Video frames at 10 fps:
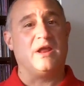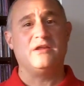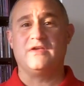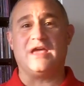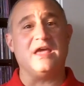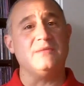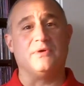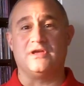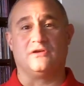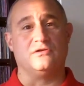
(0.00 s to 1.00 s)
but I don't think
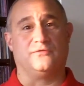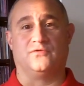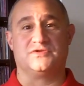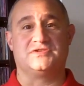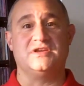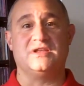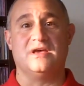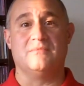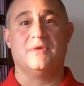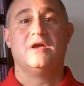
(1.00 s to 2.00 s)
anybody could have foreseen
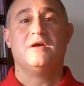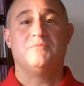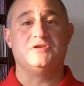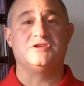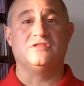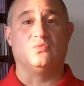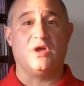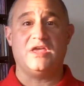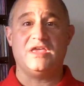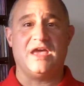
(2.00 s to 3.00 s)
him pitching the
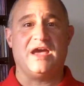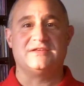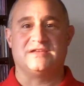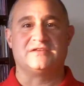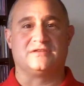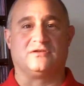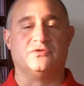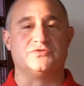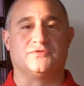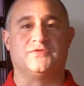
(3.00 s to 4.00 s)
way he has as the
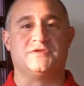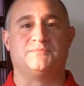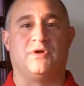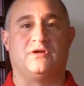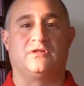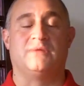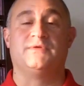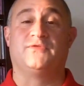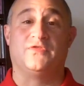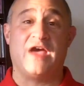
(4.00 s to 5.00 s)
closer for this ball
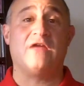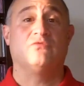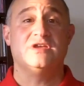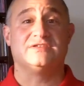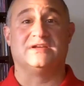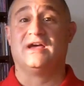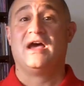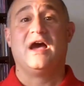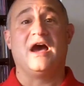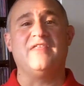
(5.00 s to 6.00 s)
club. And for that reason,
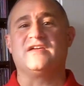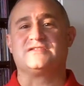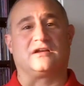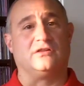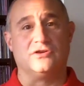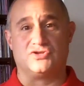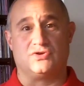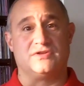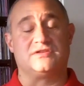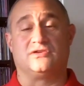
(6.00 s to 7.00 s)
I think it's a clear
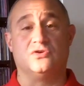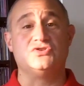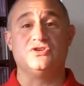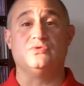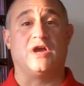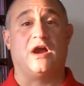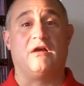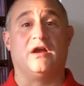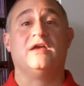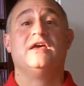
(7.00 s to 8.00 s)
choice that Koji
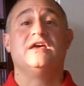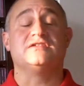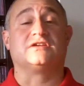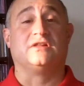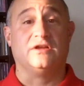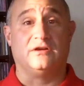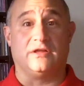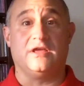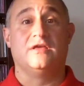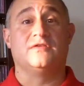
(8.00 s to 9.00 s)
Uehara is
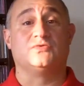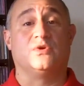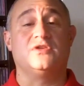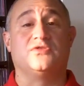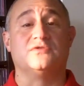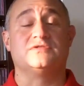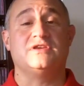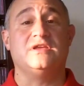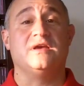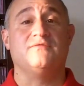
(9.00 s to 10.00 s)
clearly the
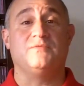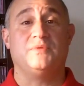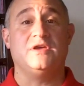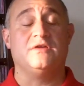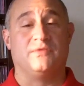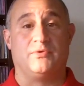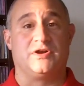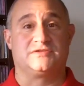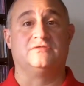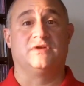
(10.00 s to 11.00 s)
2013 MVP of the
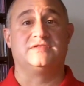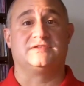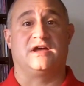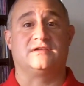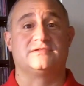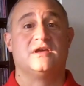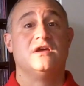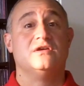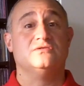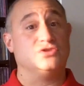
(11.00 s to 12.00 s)
Boston Red Sox.
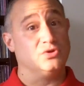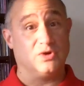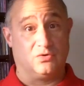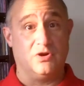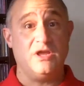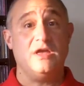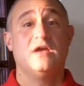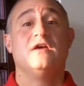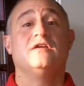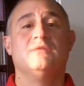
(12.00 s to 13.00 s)
Do you agree?
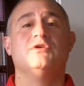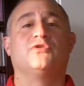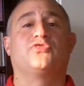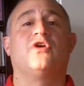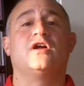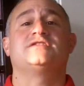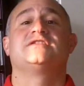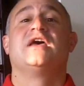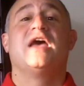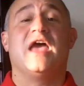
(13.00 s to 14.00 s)
Give me your
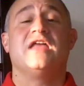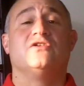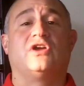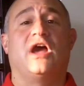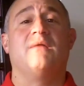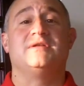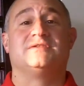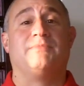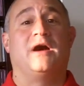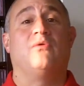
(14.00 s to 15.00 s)
thoughts and your
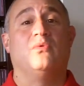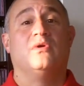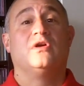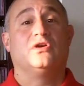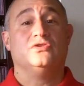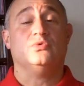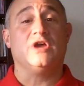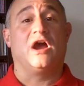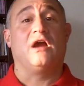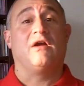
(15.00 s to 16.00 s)
comments about
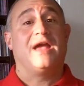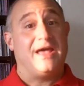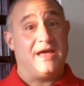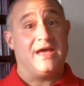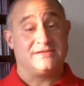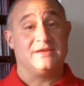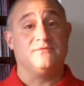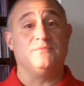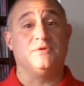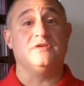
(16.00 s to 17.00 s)
Uehara as
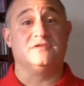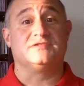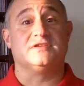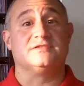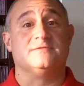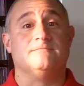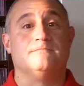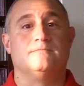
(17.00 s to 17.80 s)
MVP this season.